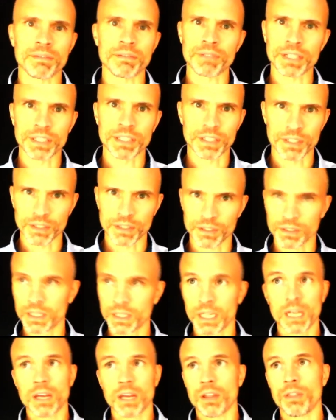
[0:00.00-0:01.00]
Every year,
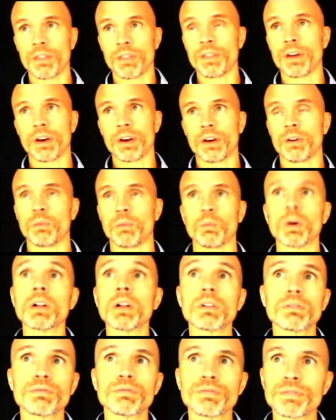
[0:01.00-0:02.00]
the
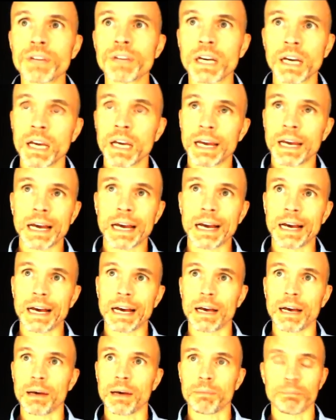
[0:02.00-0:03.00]
wolf
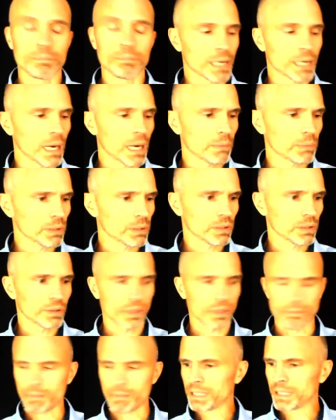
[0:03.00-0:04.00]
couple,
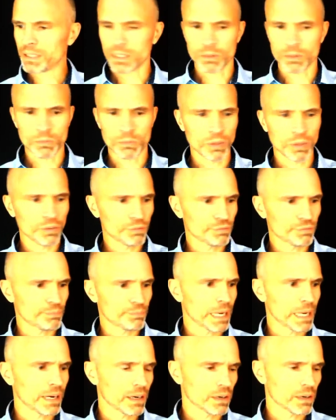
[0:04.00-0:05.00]
the mating wolf
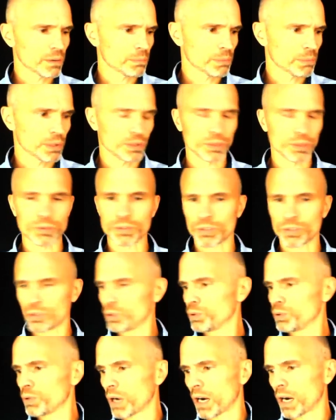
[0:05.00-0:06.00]
pair, produce
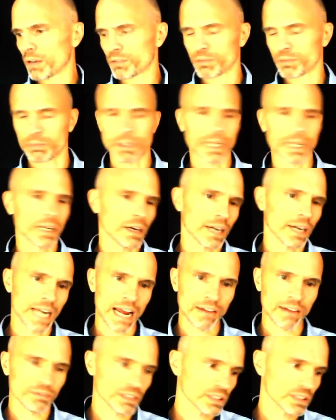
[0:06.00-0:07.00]
2 offspring on
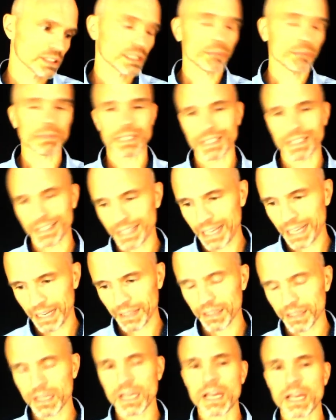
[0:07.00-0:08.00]
average, something like
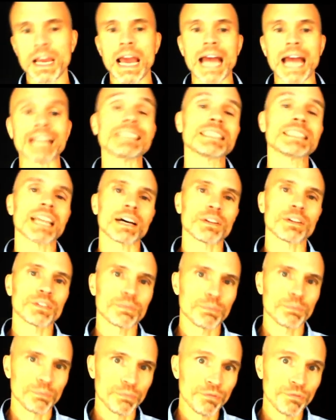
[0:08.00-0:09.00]
that. And it
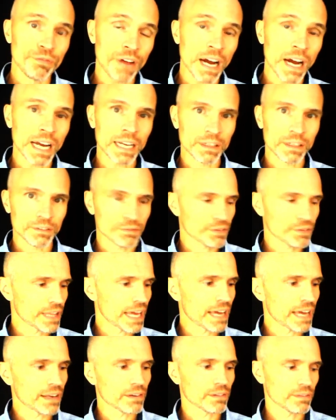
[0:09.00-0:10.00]
sounds fine for
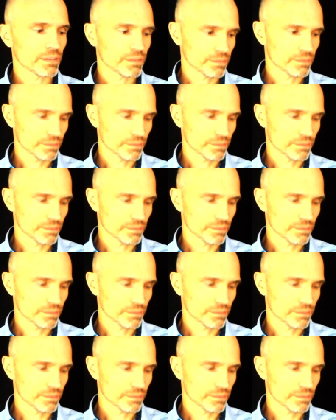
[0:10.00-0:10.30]
that.